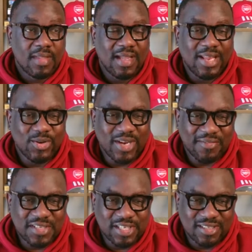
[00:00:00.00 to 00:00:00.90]
Hello, good
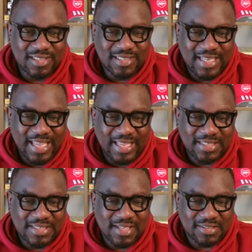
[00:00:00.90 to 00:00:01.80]
afternoon.
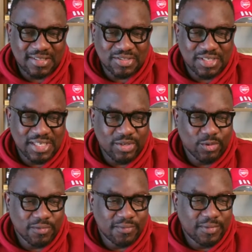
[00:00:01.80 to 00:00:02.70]
It's Dr. Chudi
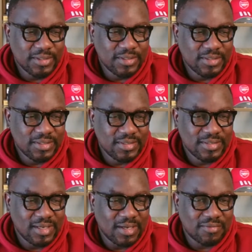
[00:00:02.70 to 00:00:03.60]
Ufondo
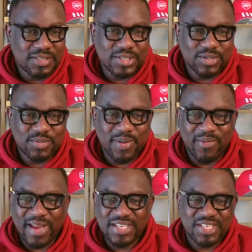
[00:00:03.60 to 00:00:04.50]
of
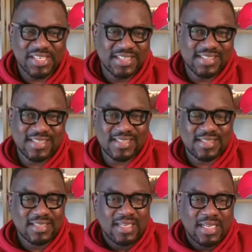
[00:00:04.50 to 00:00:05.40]
Snowspirations
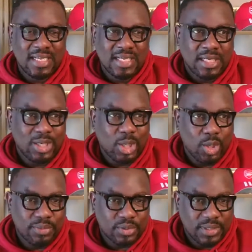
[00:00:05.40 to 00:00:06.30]

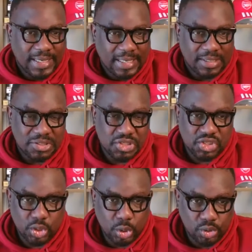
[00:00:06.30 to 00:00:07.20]
Global Health
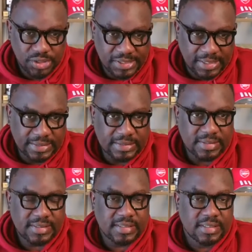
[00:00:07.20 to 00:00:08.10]

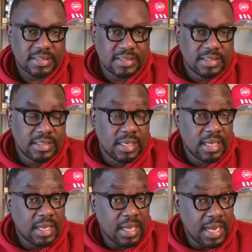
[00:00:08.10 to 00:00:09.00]
Solutions.
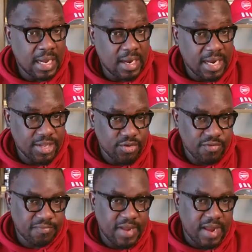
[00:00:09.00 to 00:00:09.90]
How are you
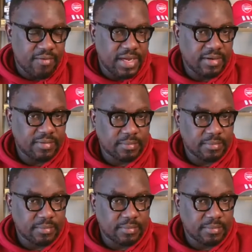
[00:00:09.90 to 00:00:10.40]
faring?